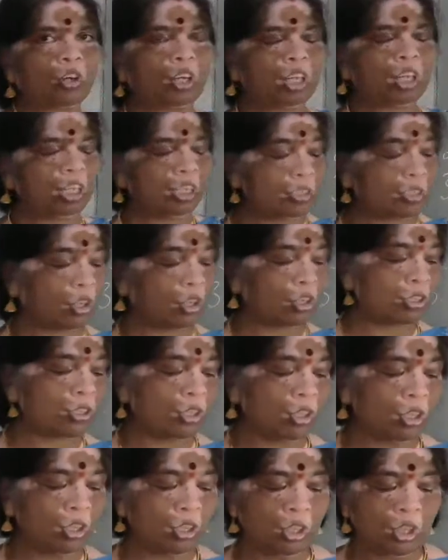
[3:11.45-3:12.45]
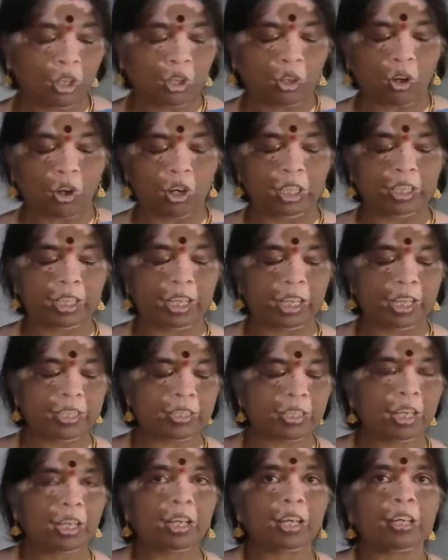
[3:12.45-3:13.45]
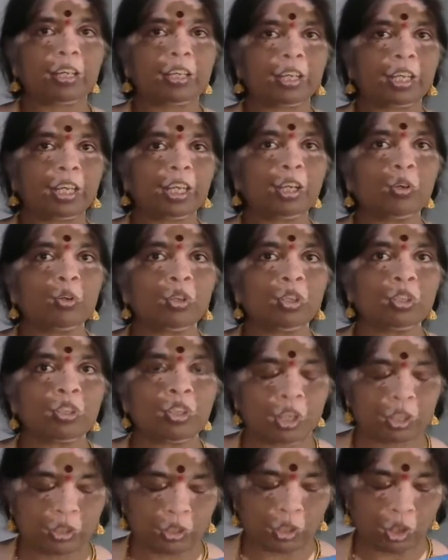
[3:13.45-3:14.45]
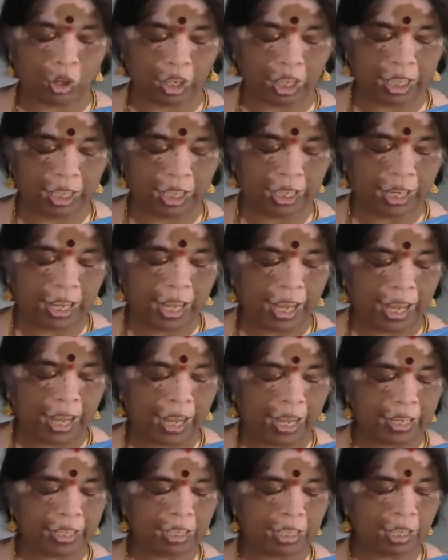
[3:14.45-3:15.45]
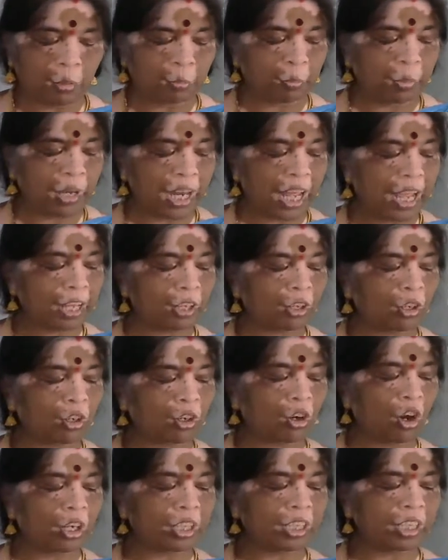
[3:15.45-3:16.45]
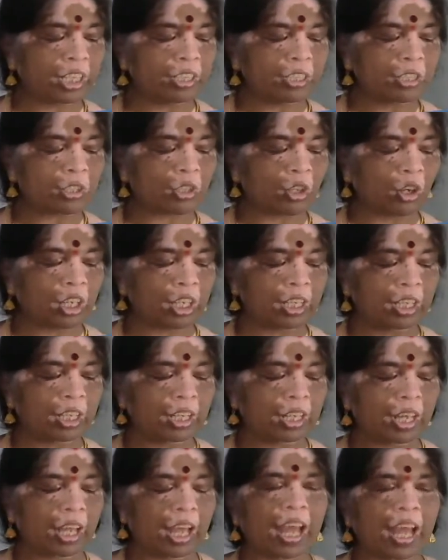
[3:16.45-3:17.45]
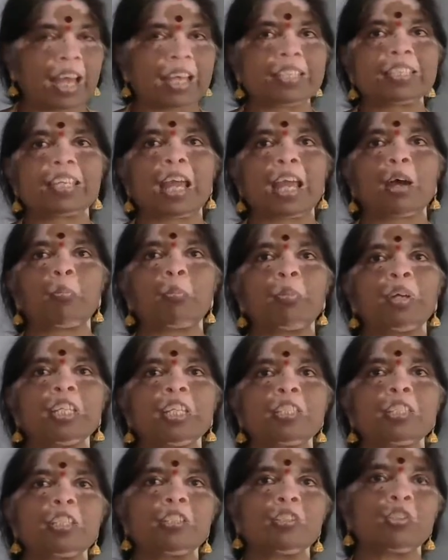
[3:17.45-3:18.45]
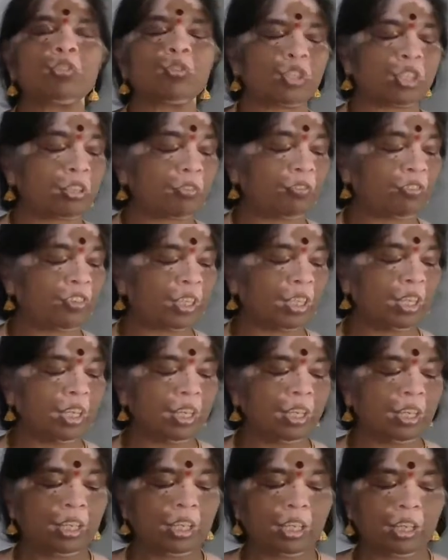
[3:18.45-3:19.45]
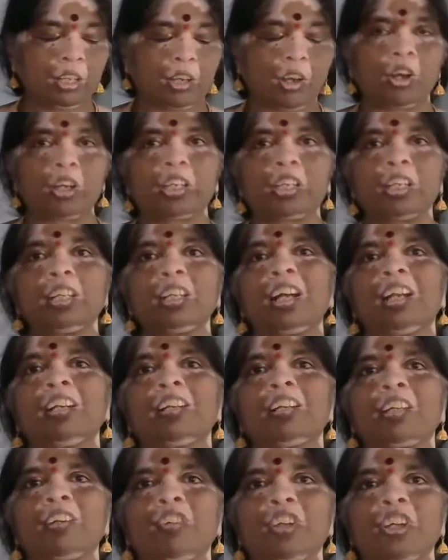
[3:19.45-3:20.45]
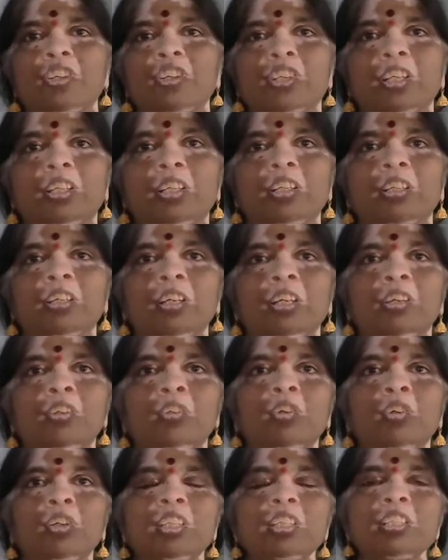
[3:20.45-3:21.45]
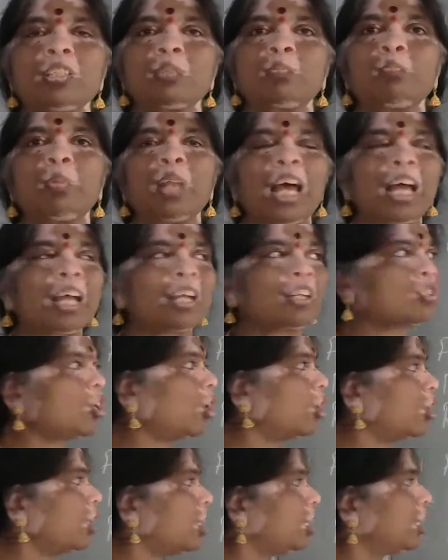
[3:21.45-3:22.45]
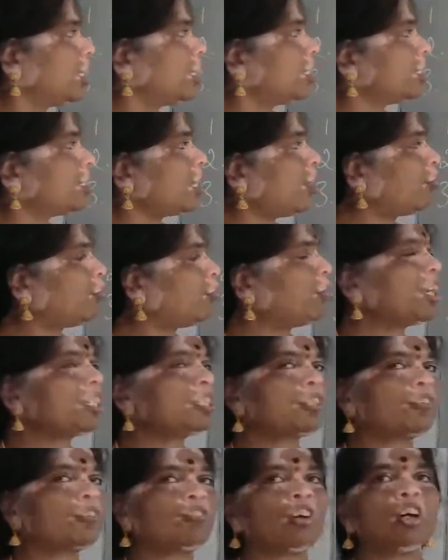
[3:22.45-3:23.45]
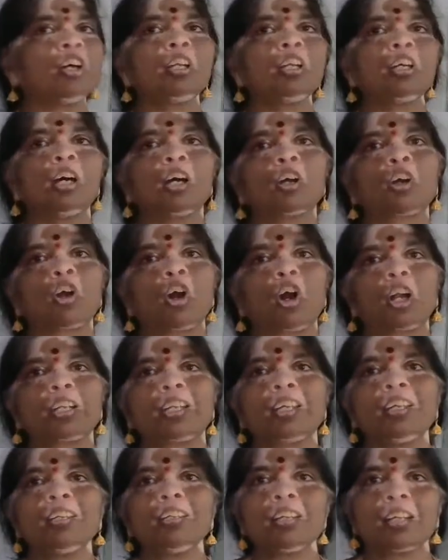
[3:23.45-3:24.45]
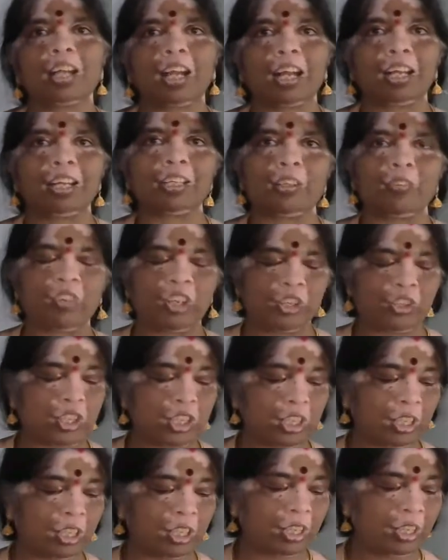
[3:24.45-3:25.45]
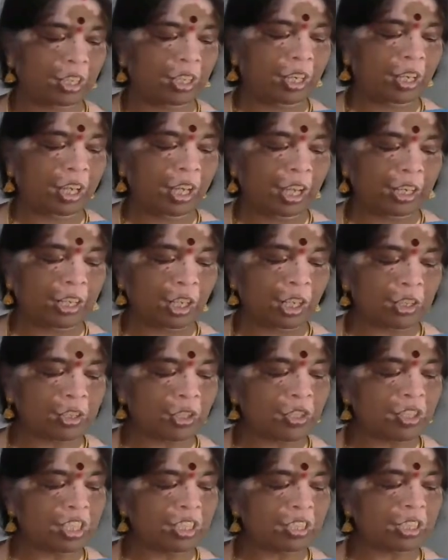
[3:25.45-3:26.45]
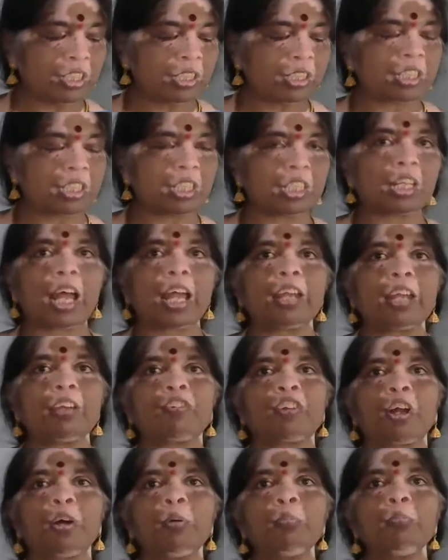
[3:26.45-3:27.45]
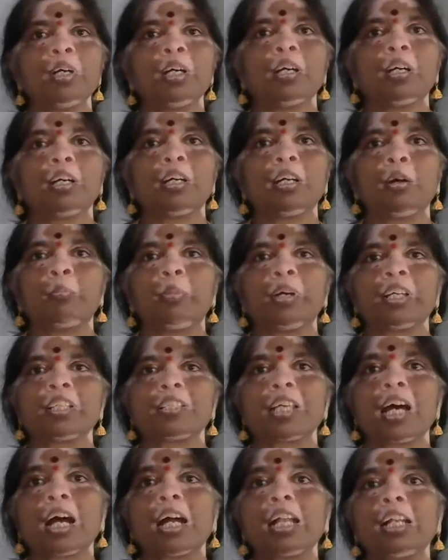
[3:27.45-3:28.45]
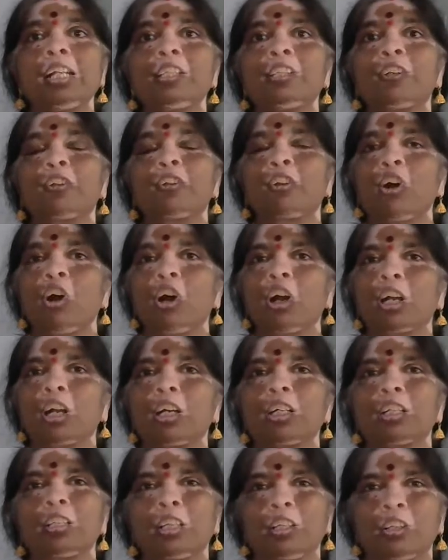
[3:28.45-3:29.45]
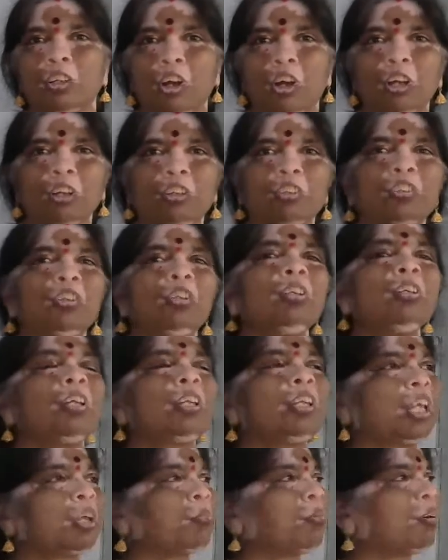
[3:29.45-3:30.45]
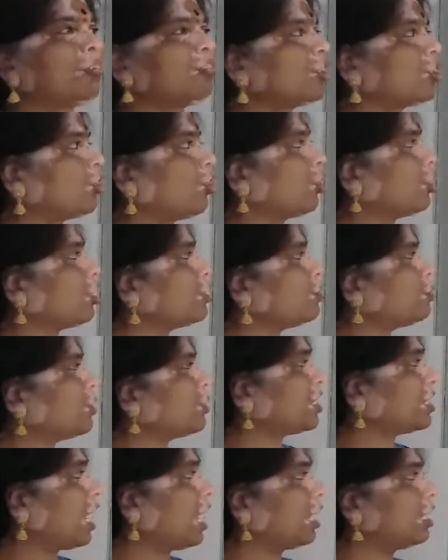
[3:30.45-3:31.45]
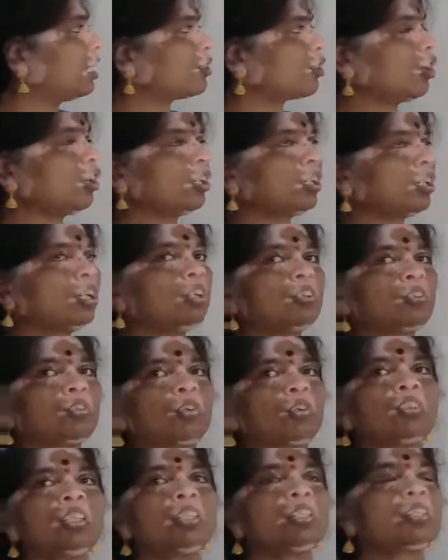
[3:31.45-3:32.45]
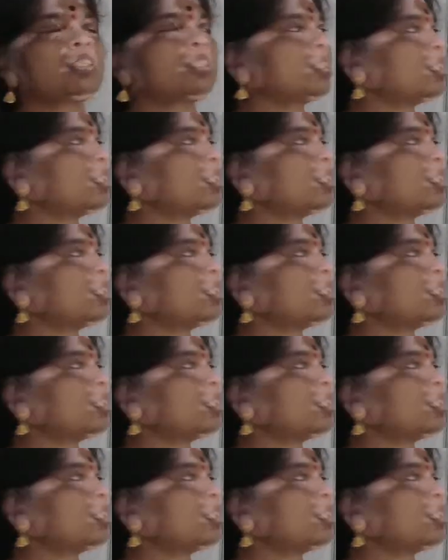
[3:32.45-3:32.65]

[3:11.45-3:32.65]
is also called as regur soil and black cotton soil as they are best suited for the cotton cultivation. So this black soil is best for cotton cultivation and also this is derived from basalt rock. Name of the rock, basalt rock. So this